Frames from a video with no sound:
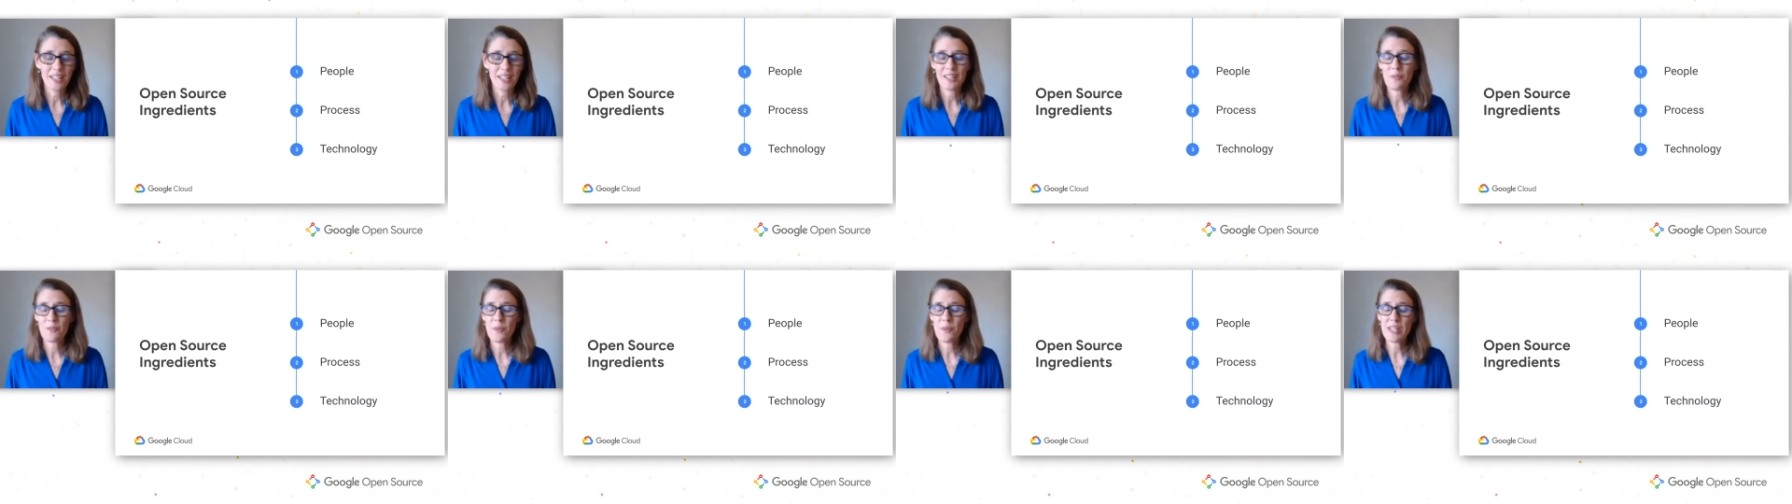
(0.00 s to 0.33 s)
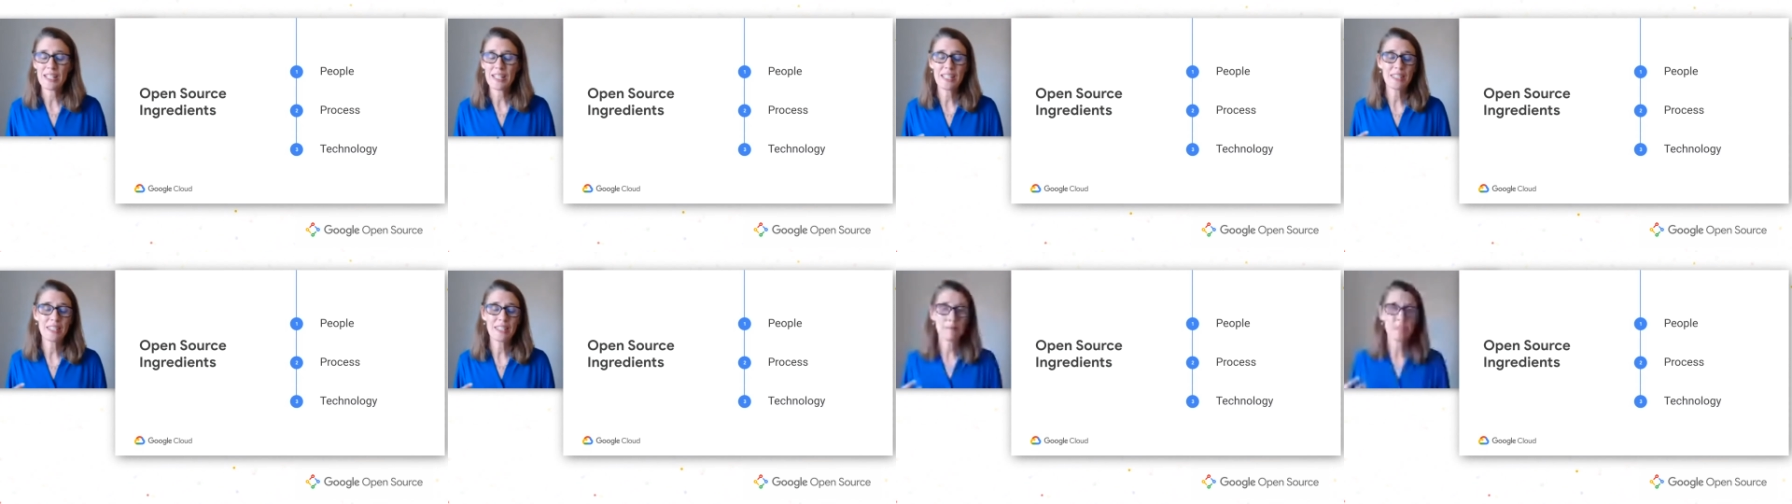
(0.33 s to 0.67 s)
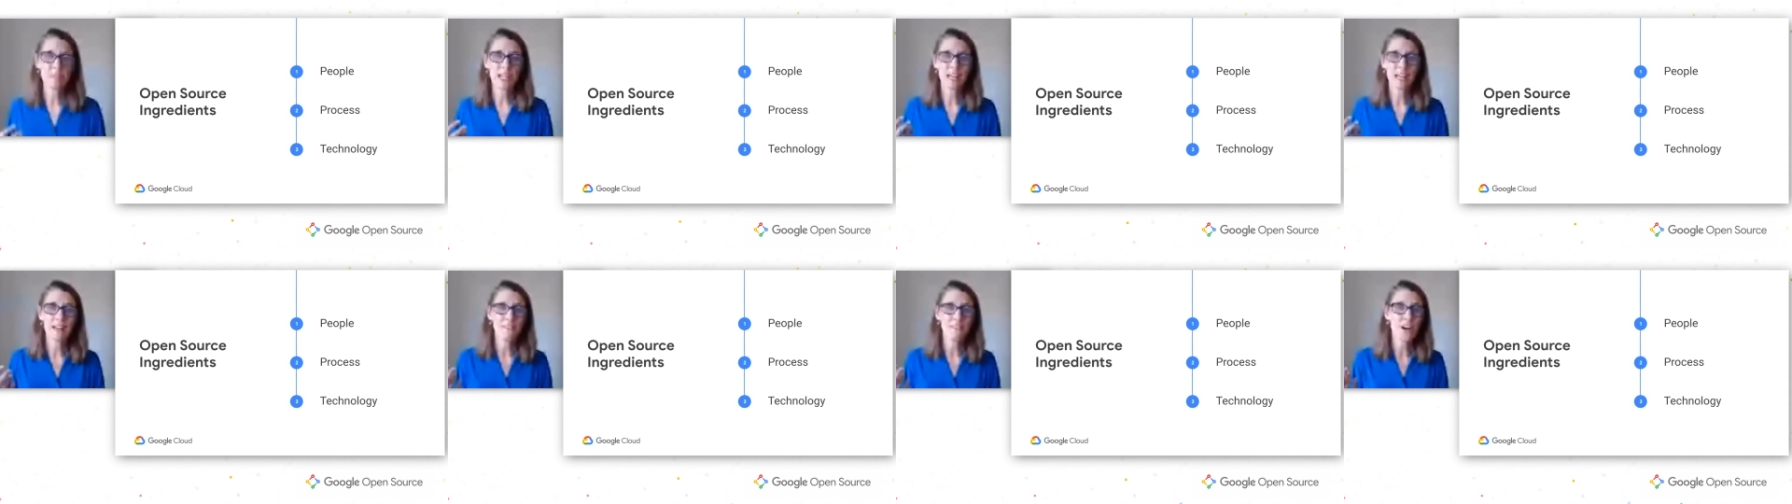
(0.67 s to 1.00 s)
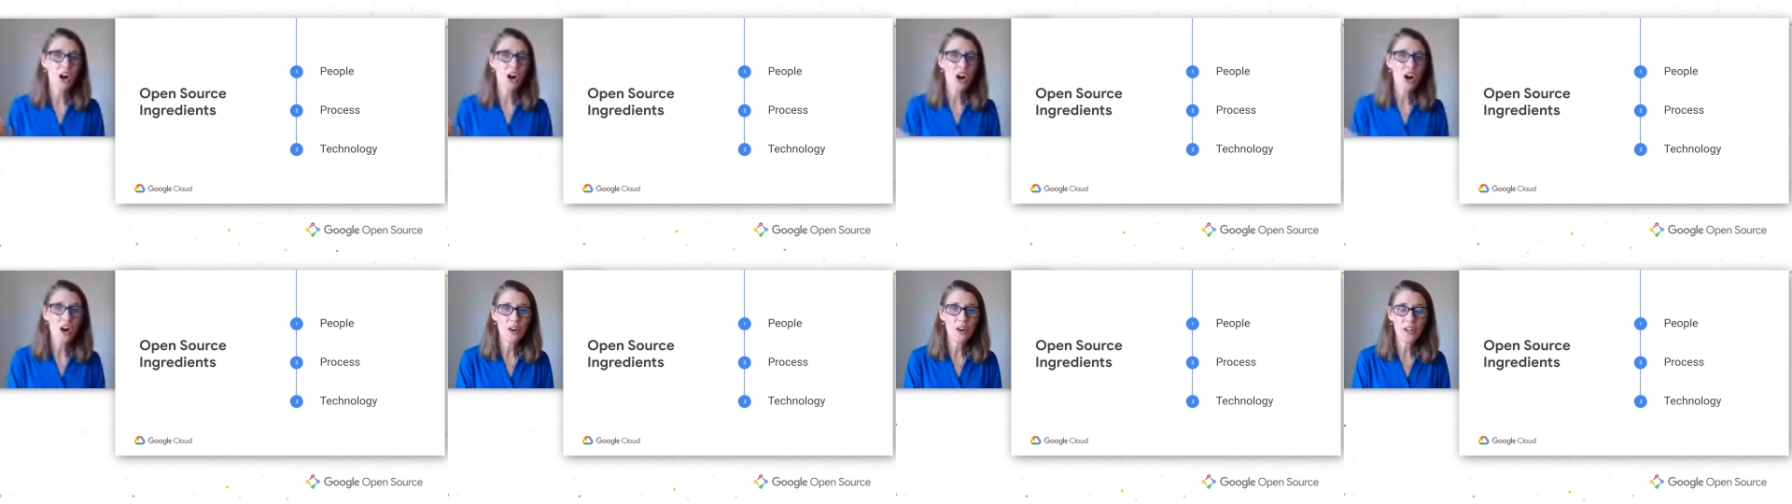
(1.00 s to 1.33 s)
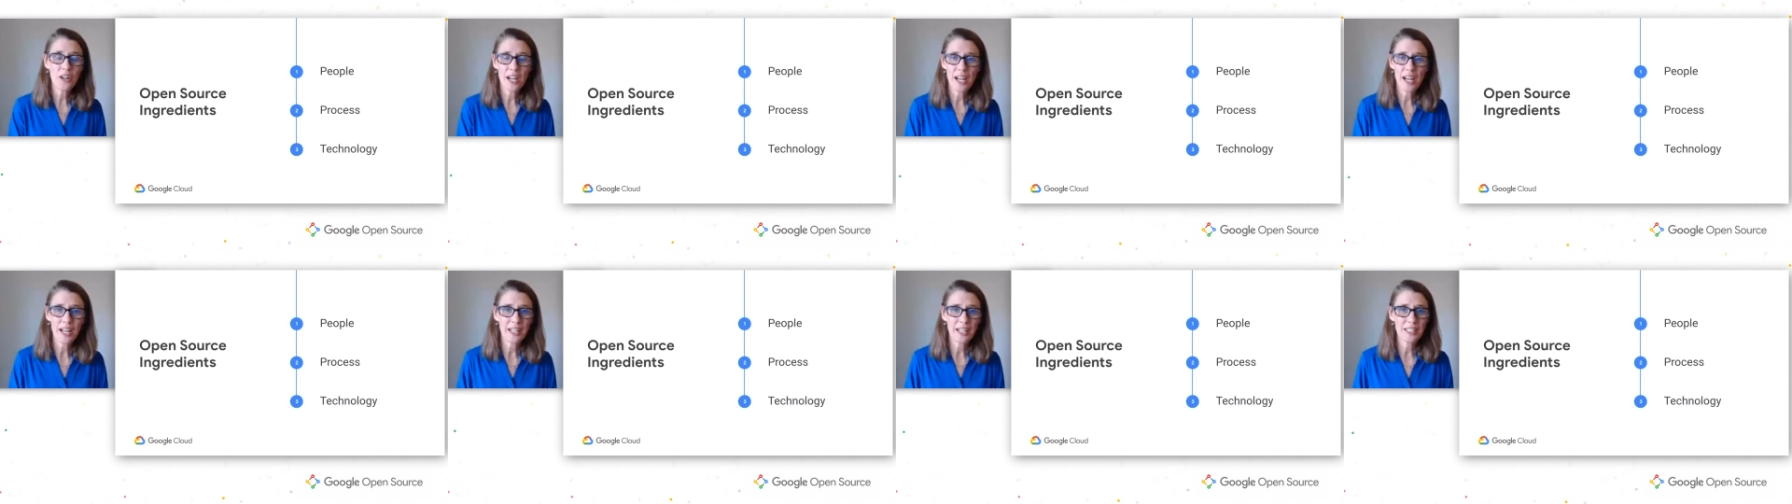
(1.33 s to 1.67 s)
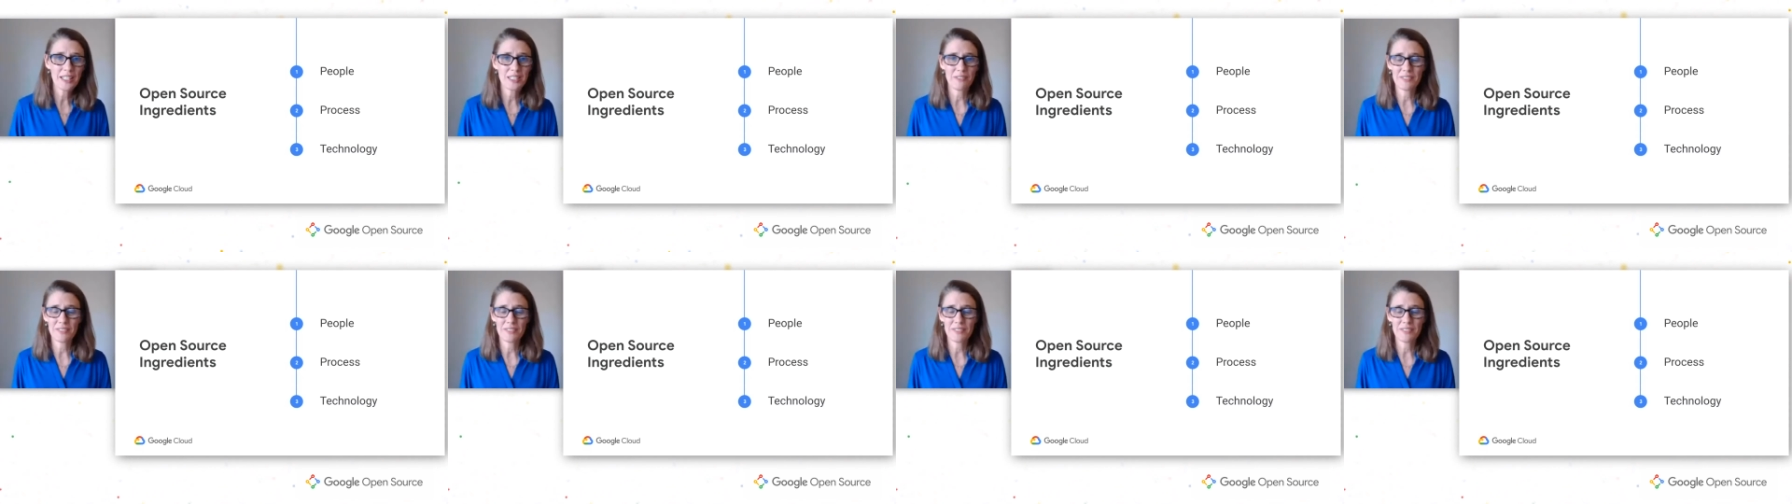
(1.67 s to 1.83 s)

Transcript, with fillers: and we need them to have all kinds